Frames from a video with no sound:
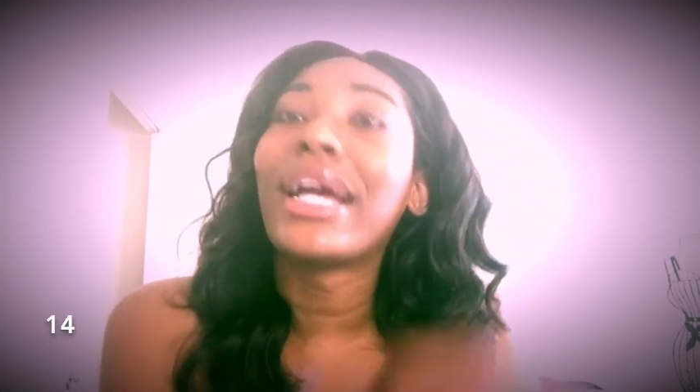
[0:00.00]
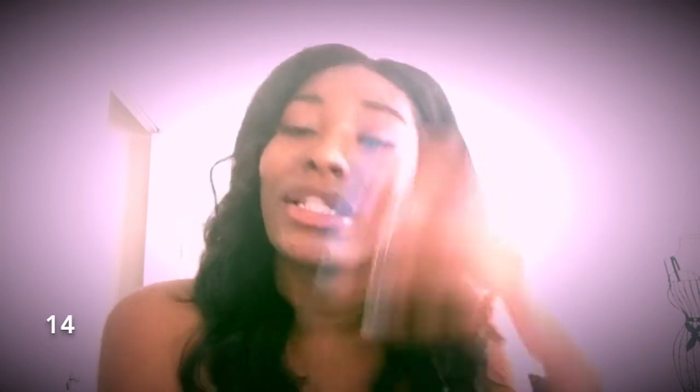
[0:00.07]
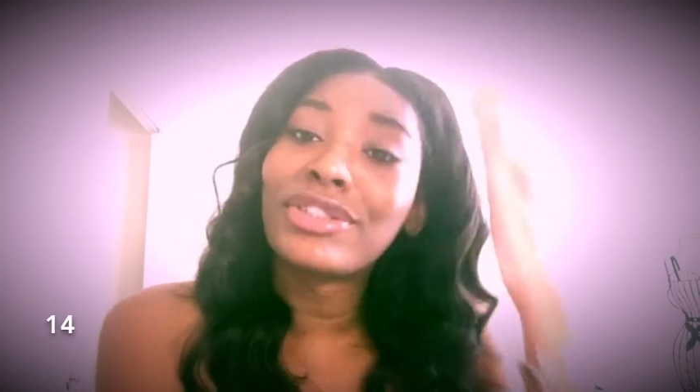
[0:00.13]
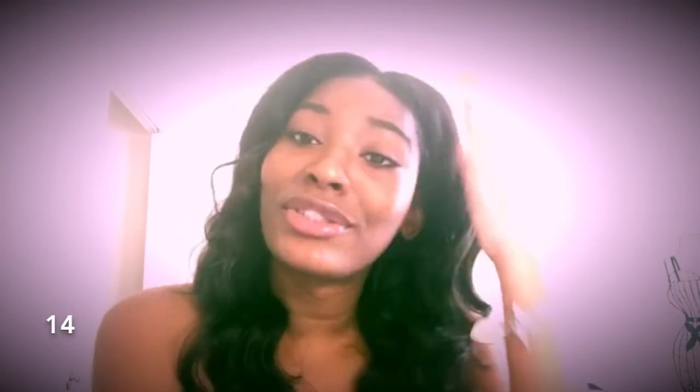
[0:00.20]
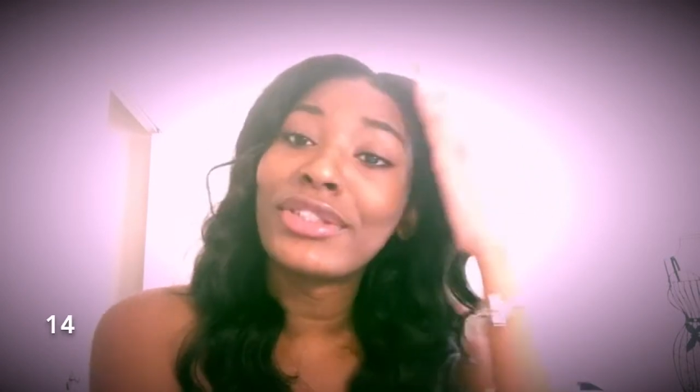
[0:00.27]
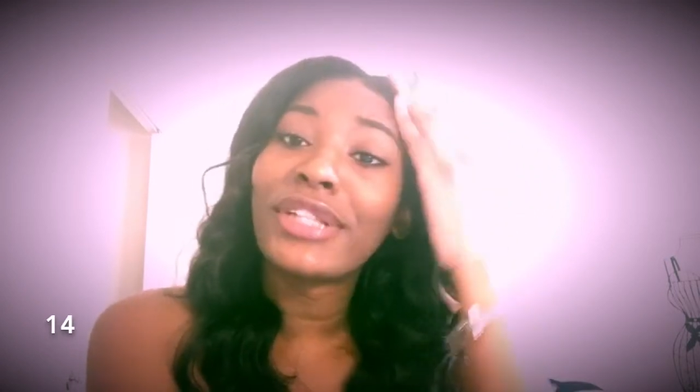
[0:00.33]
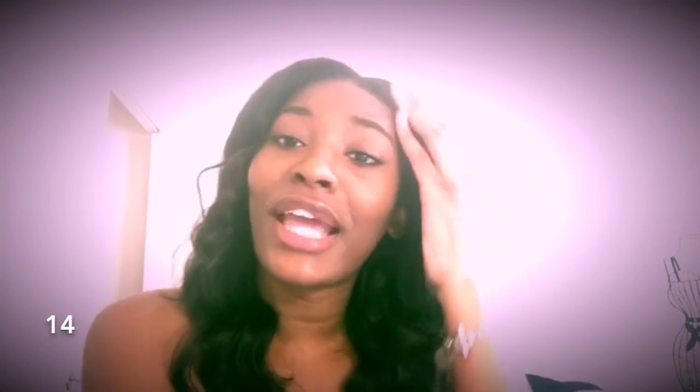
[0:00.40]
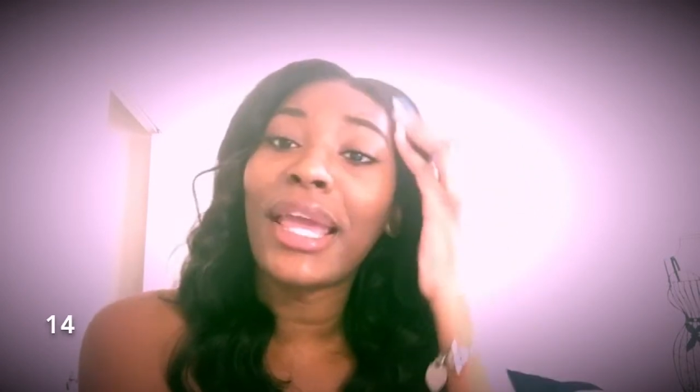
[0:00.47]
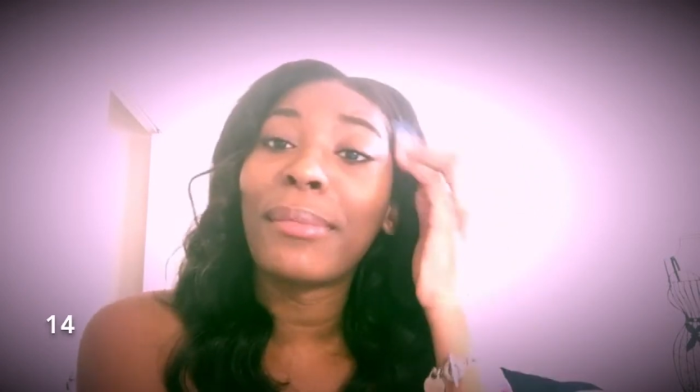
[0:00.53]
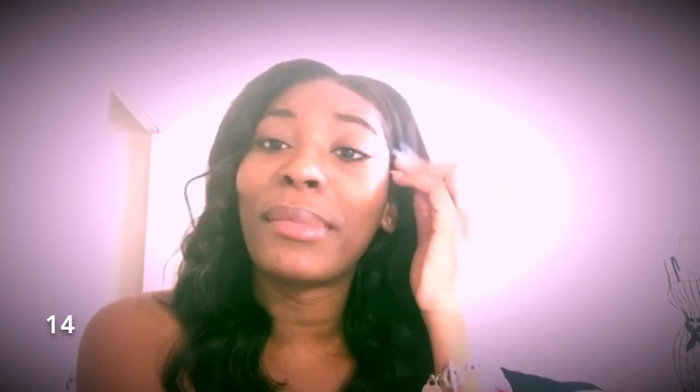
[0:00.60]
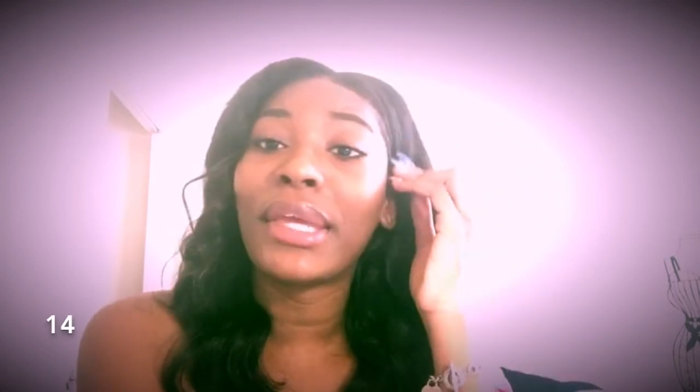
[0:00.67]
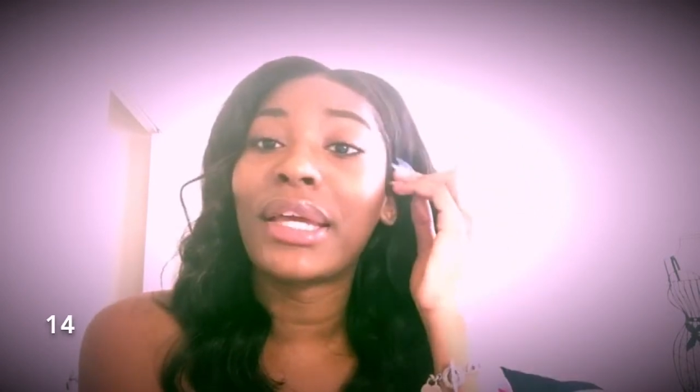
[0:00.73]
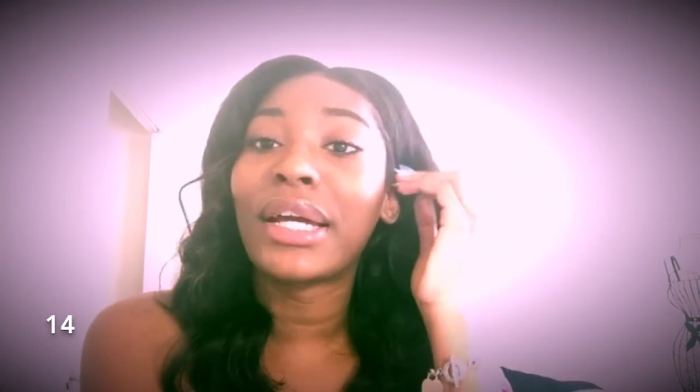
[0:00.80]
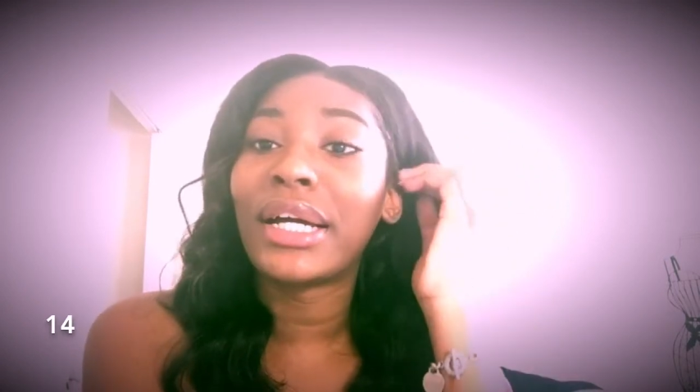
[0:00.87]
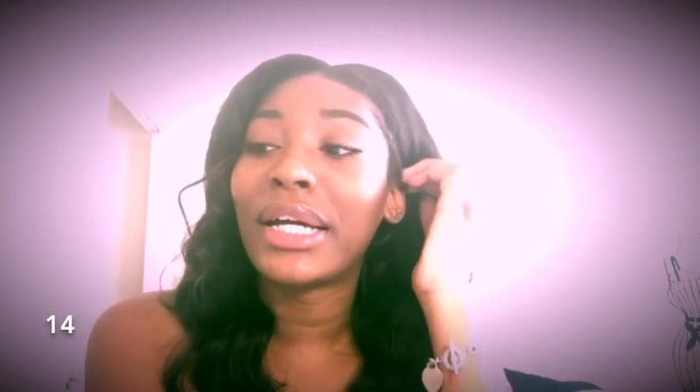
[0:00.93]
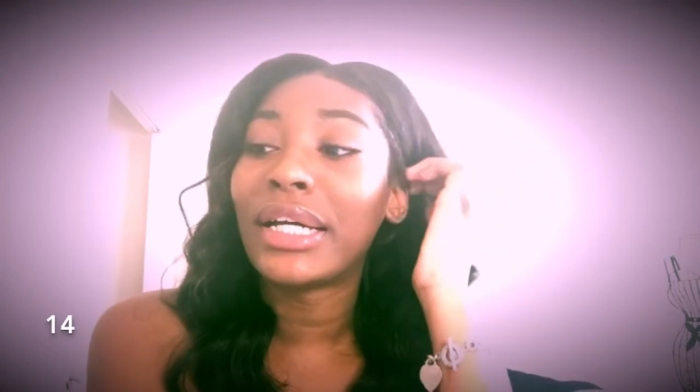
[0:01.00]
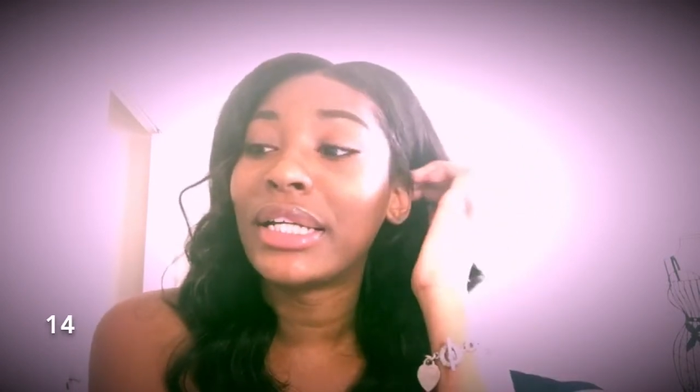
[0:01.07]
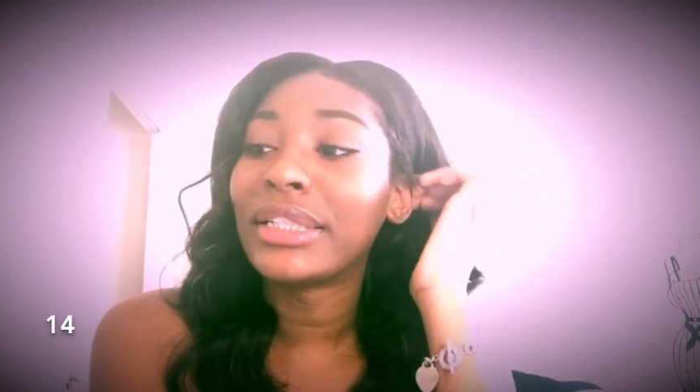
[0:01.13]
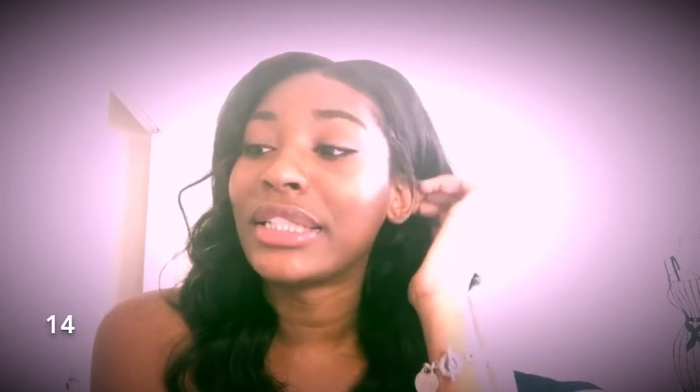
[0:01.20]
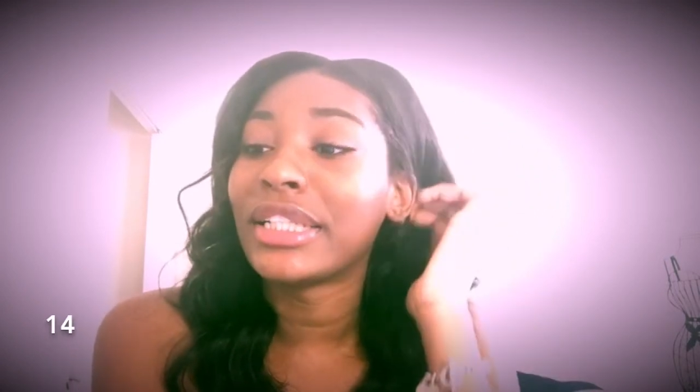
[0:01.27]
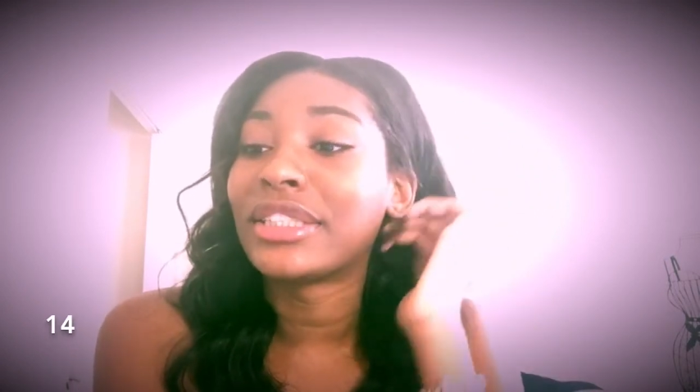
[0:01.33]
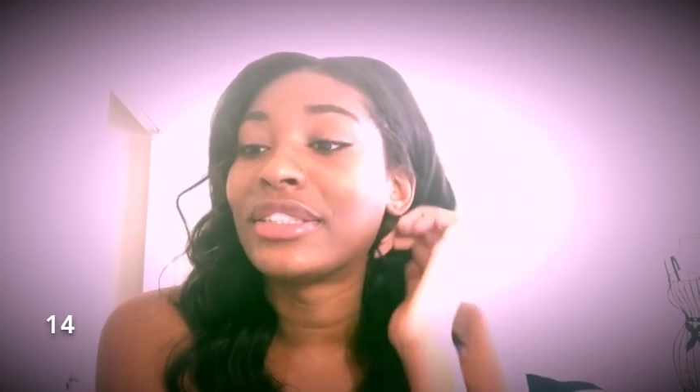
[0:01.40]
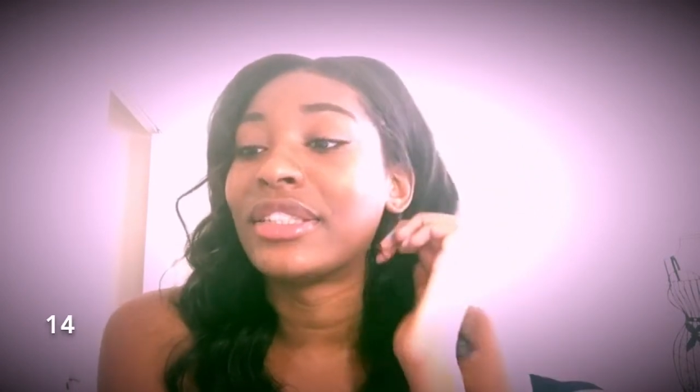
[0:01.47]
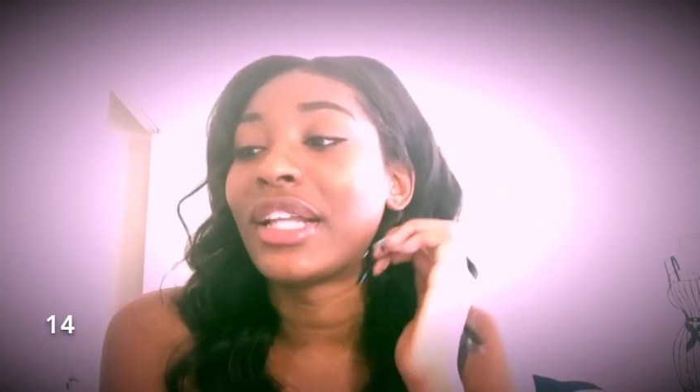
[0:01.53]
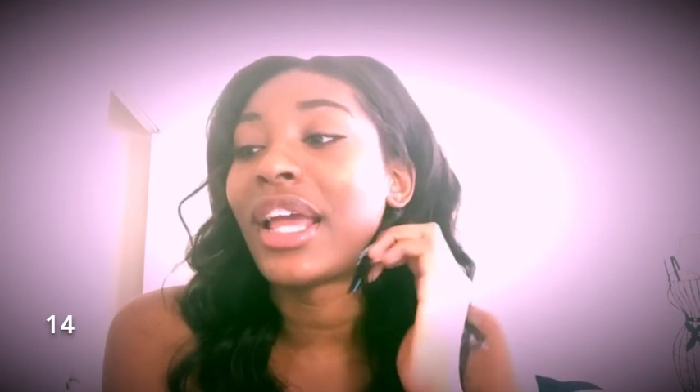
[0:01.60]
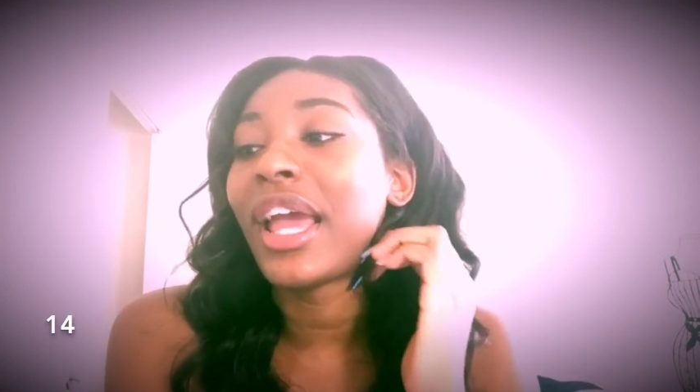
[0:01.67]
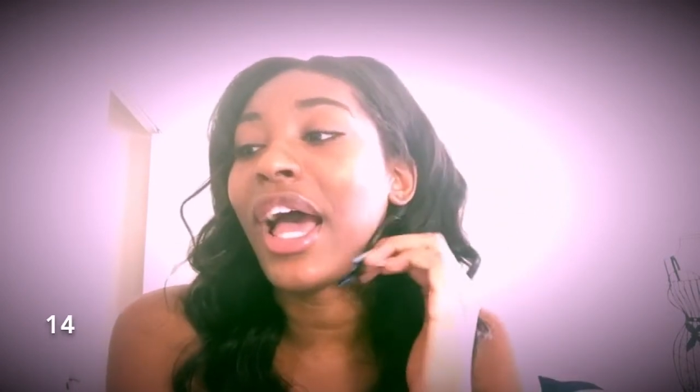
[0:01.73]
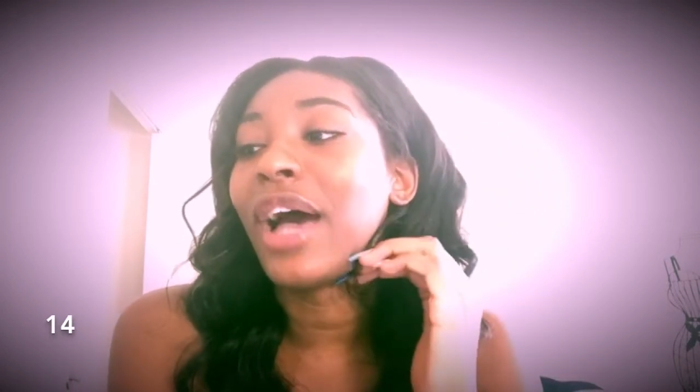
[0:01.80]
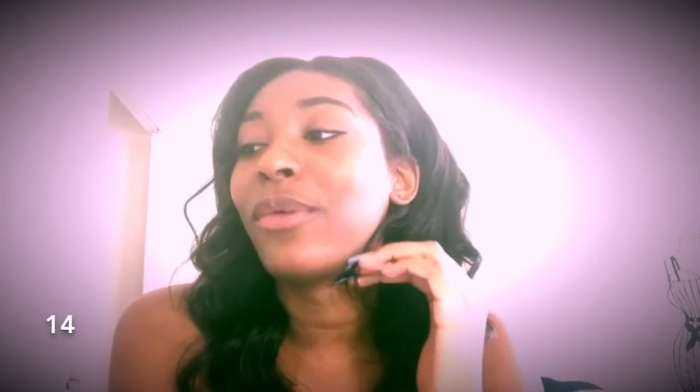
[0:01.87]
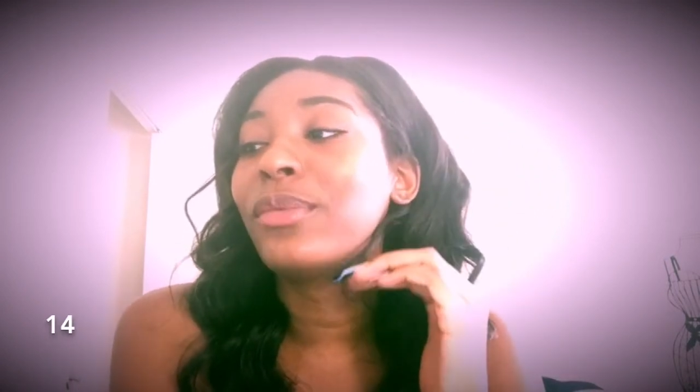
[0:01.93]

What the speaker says: yesterday I went to my